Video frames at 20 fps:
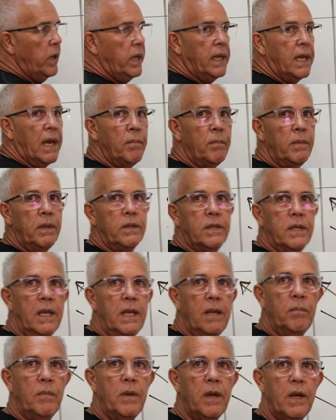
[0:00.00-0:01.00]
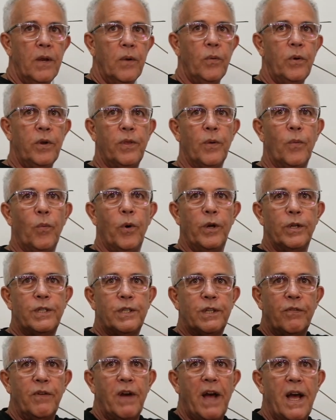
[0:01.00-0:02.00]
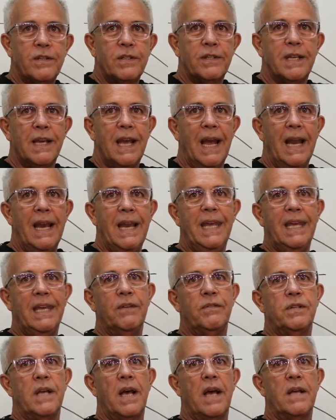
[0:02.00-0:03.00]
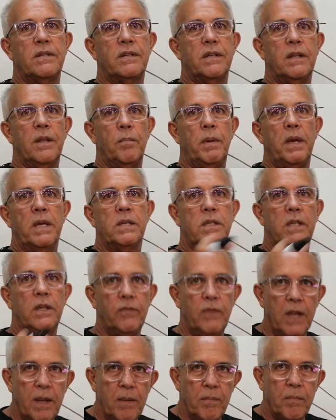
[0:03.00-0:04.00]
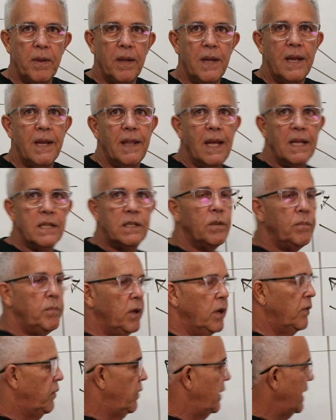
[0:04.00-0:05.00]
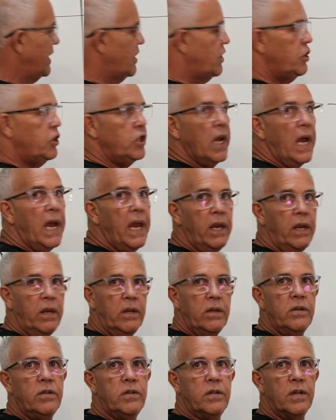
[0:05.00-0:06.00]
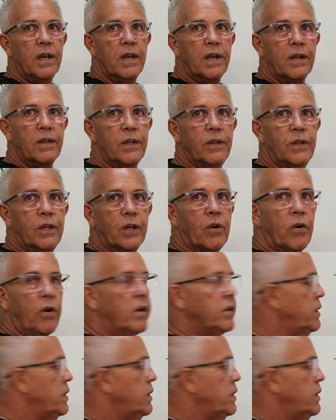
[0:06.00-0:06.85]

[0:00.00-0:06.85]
come into him with the worst of us, and he gives us the best of him. That's the beautiful exchange that the cross